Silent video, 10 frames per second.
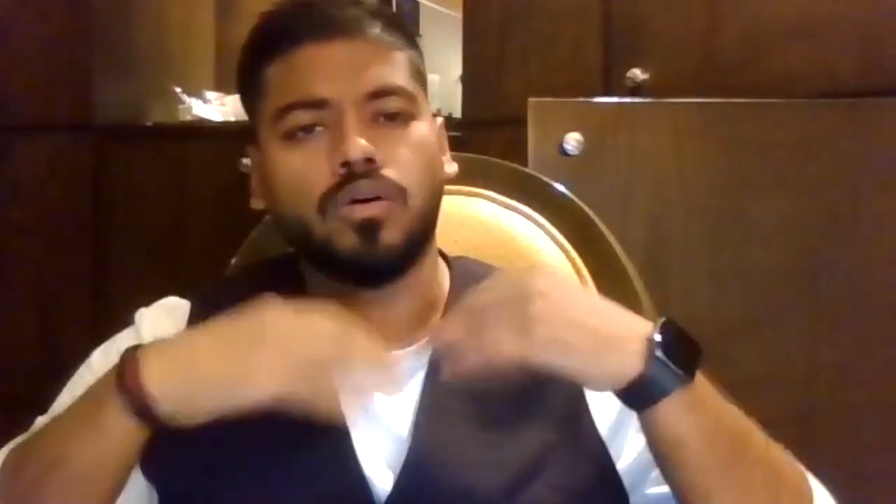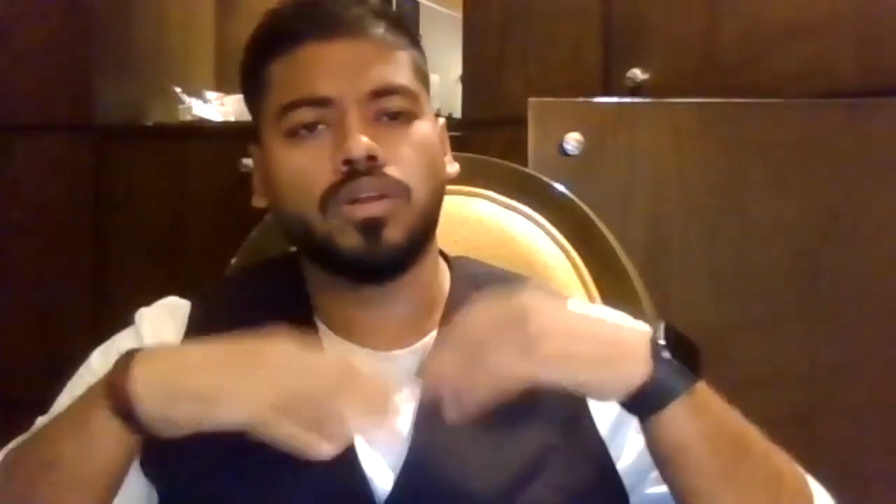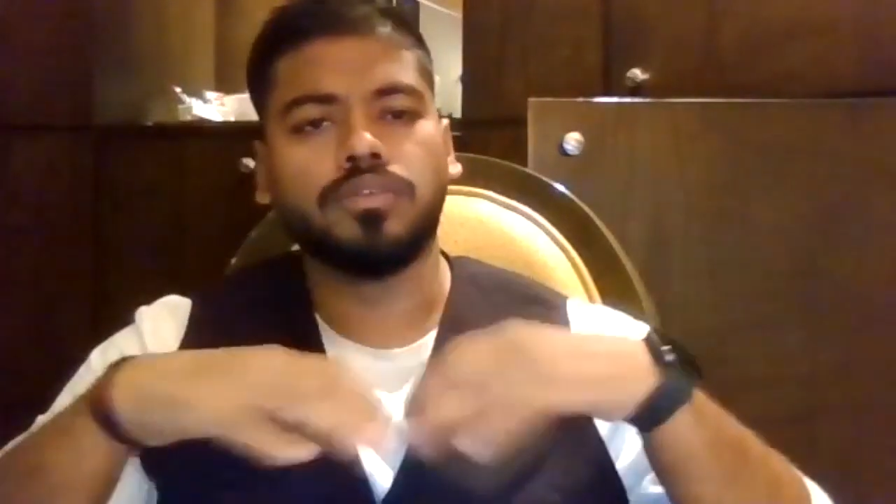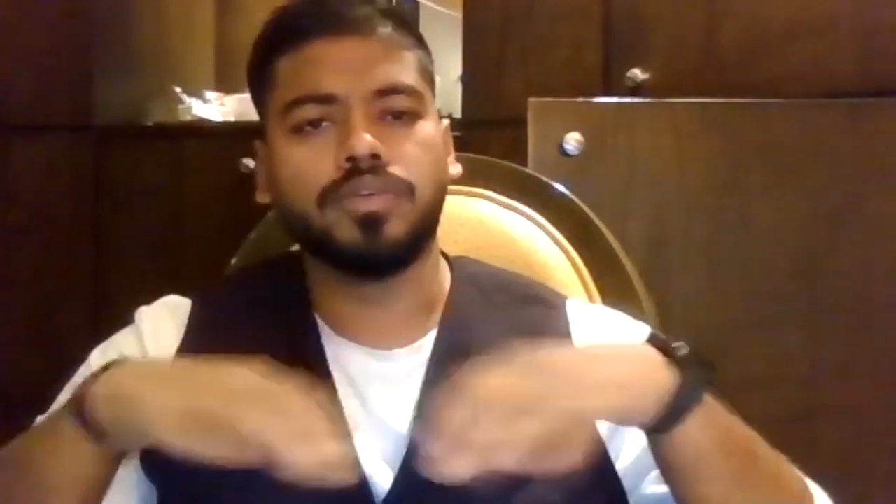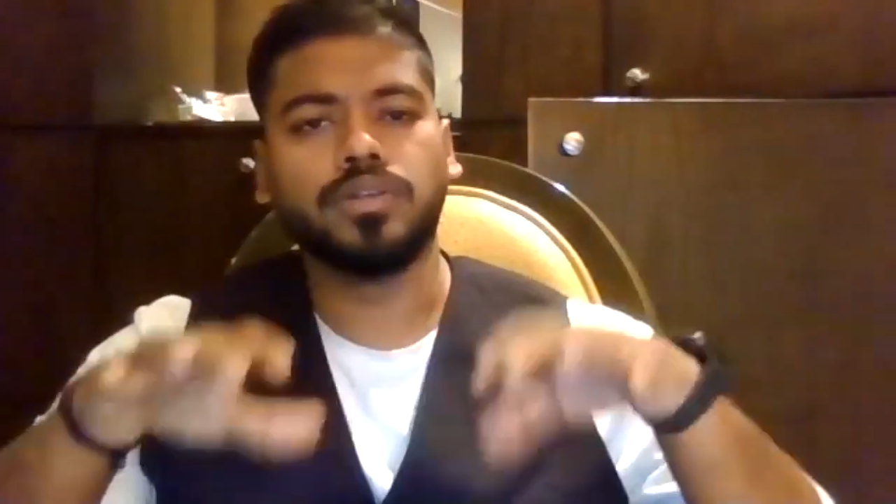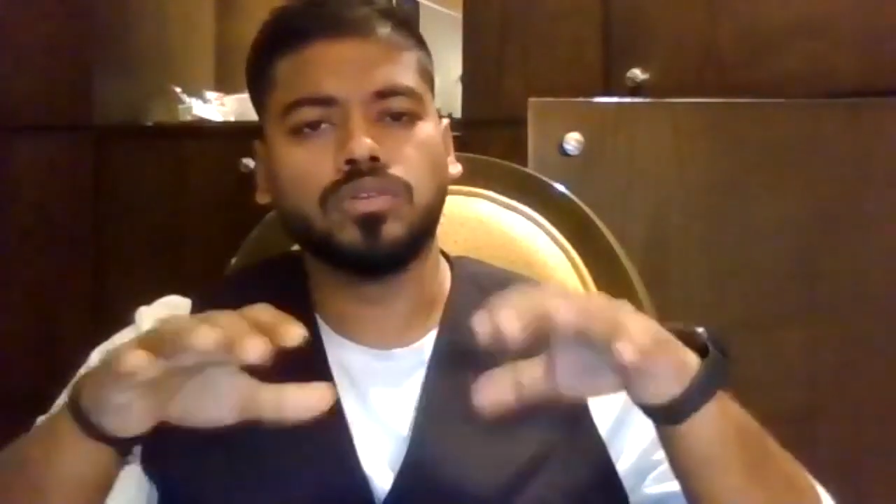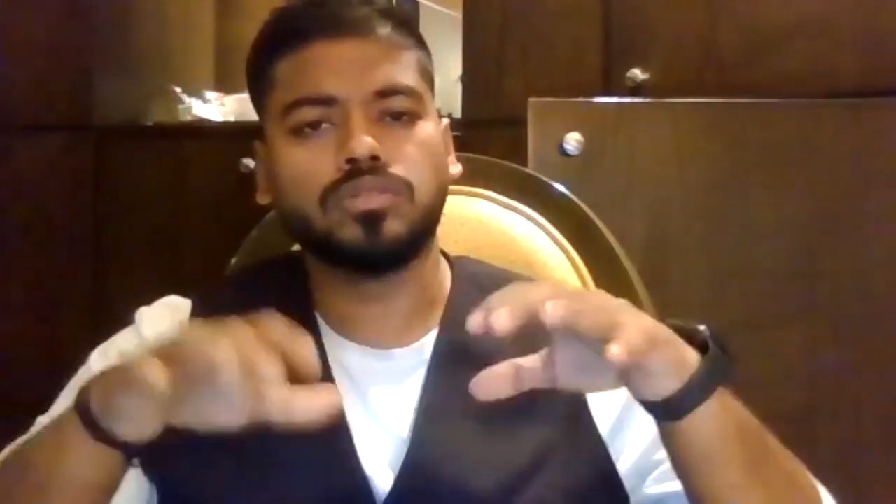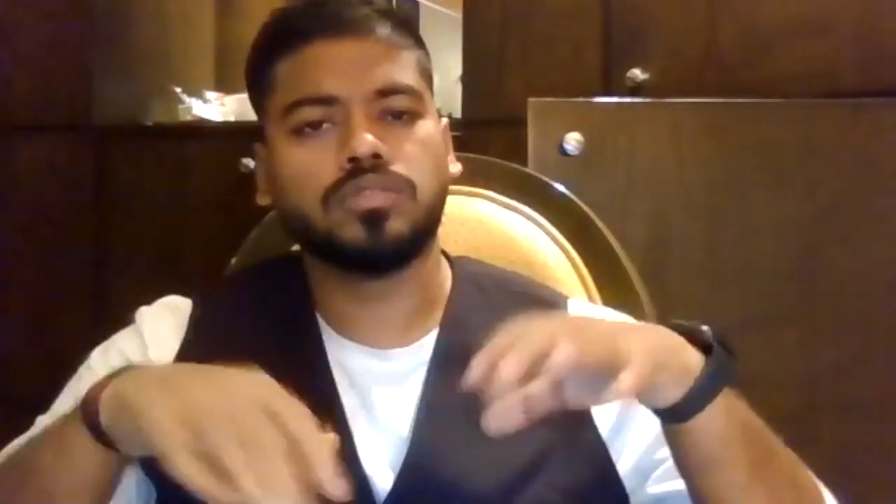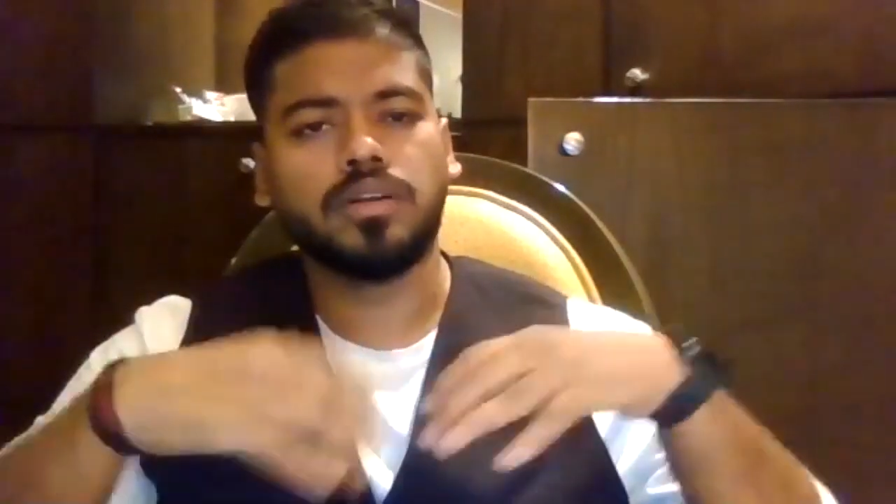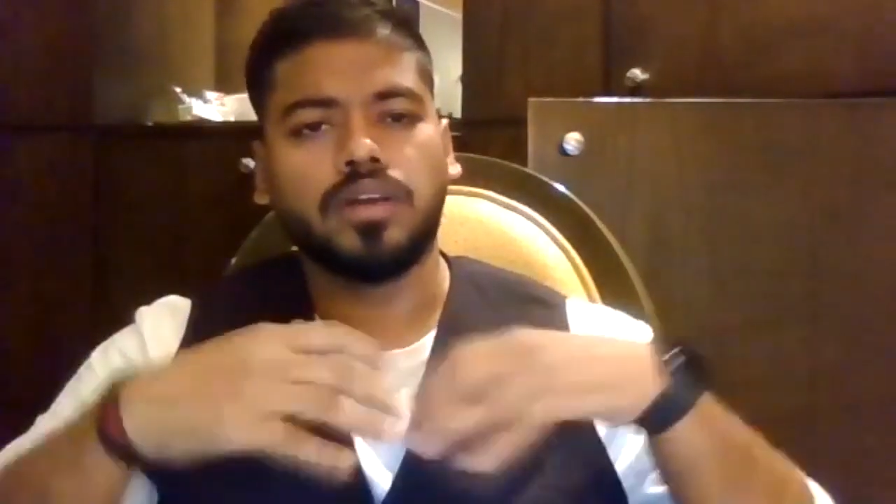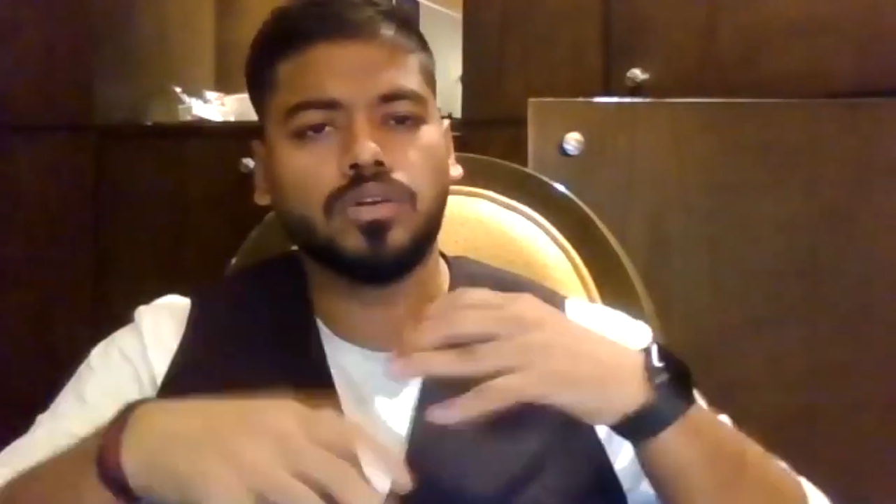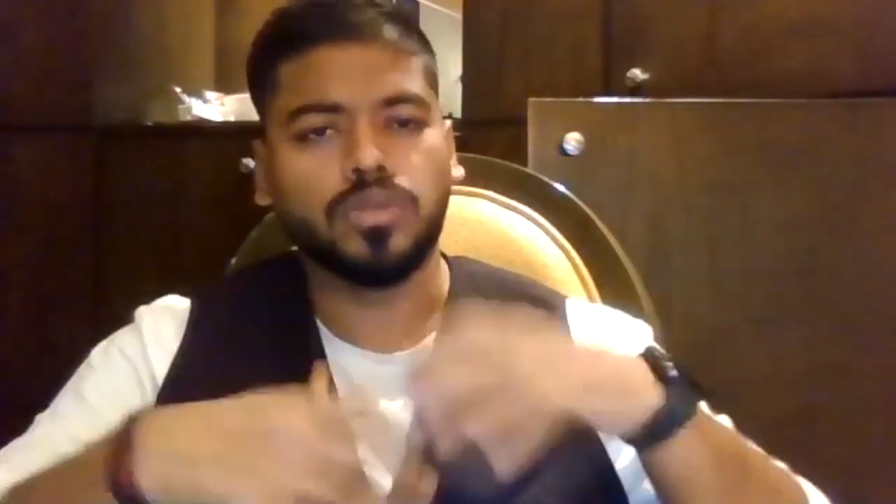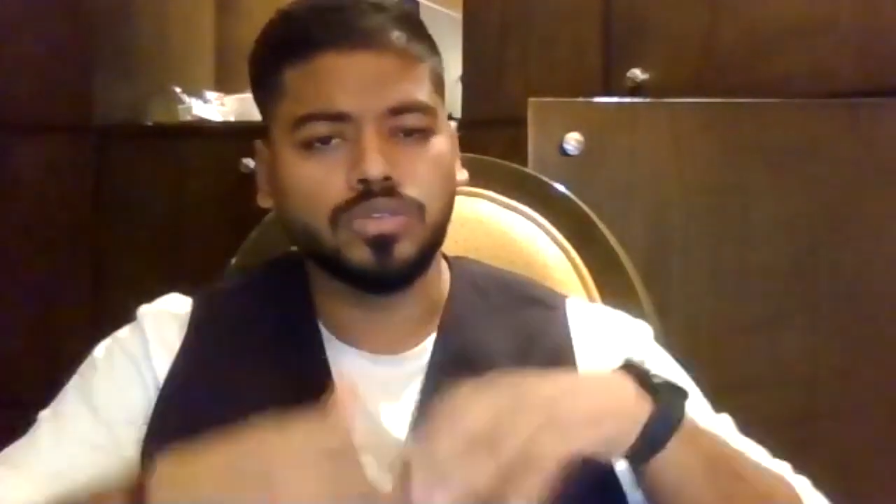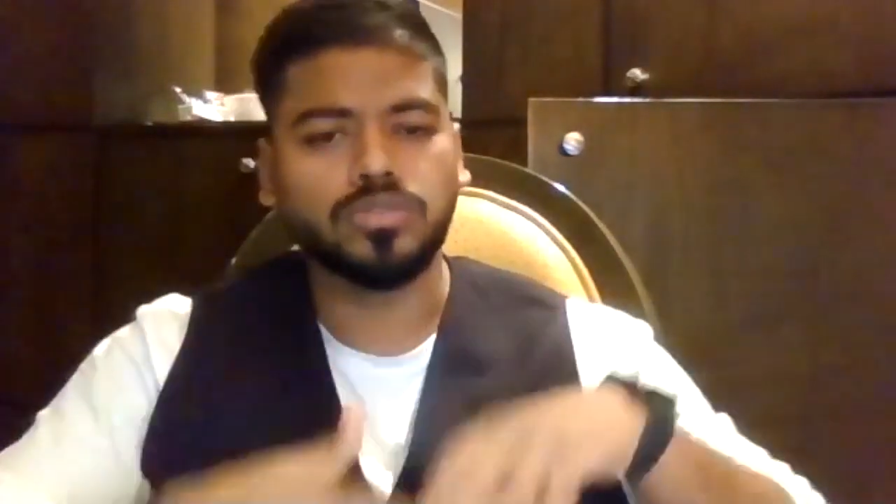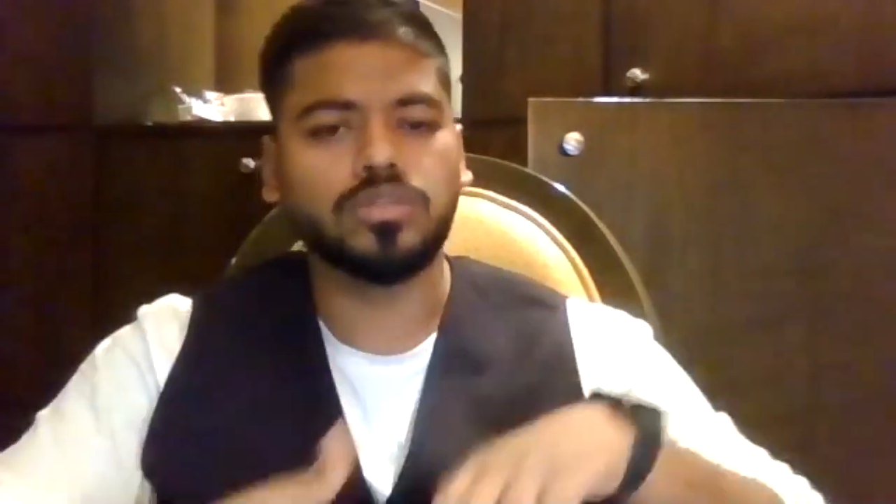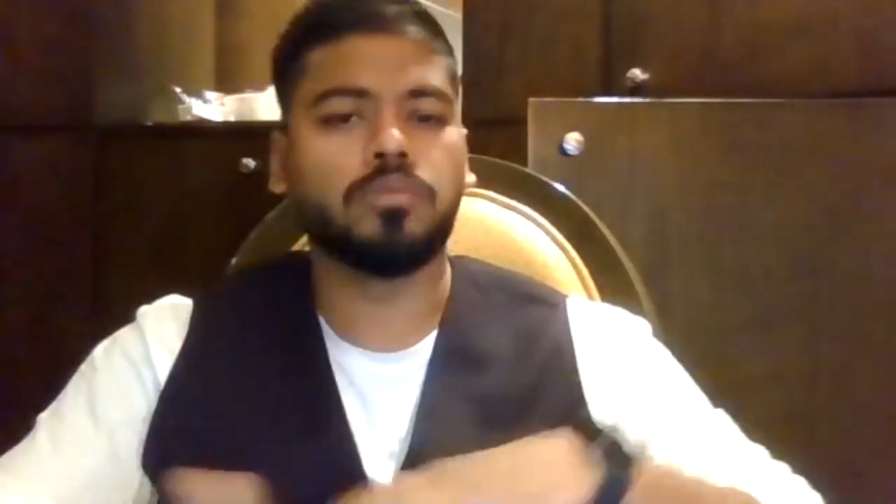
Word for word: all the videos that how to use